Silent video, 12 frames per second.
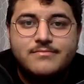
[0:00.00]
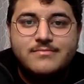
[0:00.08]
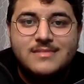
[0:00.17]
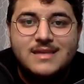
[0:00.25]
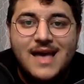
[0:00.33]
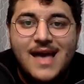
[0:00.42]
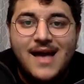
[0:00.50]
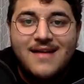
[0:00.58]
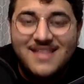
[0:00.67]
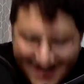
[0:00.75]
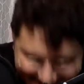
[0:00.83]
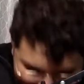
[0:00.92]
Yeah.
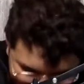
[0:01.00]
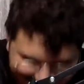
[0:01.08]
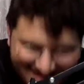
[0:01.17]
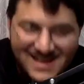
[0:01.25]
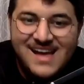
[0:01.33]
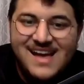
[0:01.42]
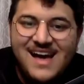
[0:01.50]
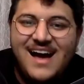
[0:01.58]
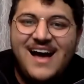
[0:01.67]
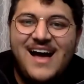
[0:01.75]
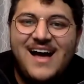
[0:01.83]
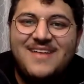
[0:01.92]

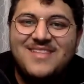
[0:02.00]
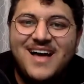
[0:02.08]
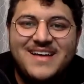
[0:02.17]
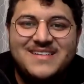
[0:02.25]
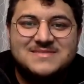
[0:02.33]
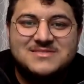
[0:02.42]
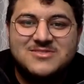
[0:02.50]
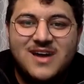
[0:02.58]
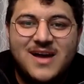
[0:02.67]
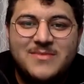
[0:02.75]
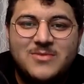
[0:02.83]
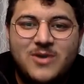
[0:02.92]
Like,
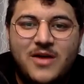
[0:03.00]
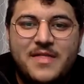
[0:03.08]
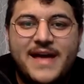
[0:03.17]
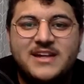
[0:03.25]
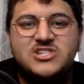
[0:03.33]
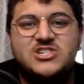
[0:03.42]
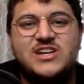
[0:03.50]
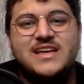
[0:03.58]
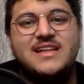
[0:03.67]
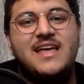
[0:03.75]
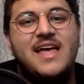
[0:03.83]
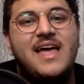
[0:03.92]
subscribe to all that
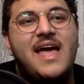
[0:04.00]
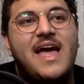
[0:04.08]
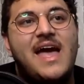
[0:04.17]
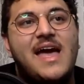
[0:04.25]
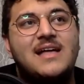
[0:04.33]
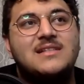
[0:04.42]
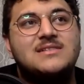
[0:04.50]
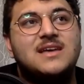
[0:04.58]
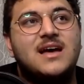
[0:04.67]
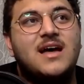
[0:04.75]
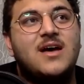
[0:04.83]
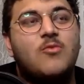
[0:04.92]
shit and
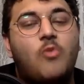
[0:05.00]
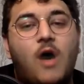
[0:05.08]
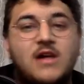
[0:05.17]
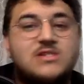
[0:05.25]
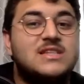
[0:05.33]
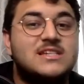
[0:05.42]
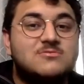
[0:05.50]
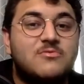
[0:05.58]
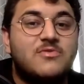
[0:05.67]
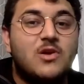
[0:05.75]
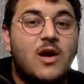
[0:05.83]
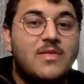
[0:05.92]
watch this
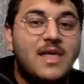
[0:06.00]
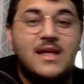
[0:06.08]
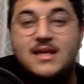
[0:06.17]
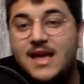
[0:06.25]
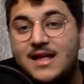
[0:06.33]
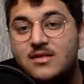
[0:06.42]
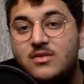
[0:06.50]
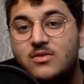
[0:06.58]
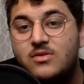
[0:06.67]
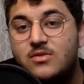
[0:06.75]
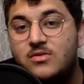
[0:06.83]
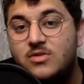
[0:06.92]
review and then get
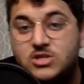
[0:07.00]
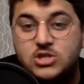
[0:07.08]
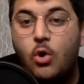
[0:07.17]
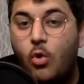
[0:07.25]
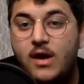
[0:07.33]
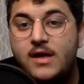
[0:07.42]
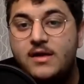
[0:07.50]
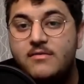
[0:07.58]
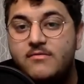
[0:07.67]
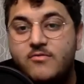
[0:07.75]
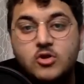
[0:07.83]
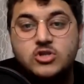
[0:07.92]
the
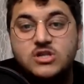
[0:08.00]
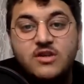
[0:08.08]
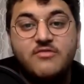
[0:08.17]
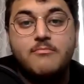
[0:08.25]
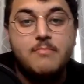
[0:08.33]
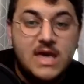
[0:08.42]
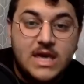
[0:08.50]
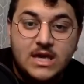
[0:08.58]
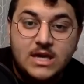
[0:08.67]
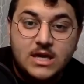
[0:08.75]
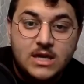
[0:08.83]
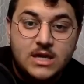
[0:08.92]
toy version of
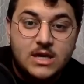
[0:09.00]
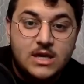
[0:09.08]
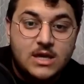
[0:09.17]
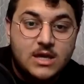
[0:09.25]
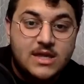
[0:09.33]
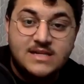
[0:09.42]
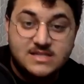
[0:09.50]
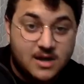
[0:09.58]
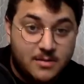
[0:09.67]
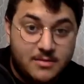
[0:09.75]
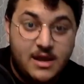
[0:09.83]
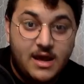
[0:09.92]
me that's
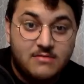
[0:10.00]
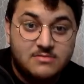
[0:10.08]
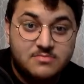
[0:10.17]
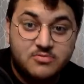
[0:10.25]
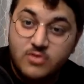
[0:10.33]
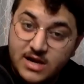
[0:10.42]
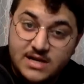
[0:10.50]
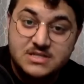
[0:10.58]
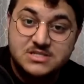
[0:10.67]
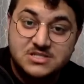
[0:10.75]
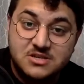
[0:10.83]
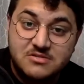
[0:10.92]
coming out
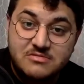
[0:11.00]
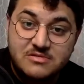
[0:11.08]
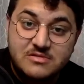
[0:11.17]
pretty soon.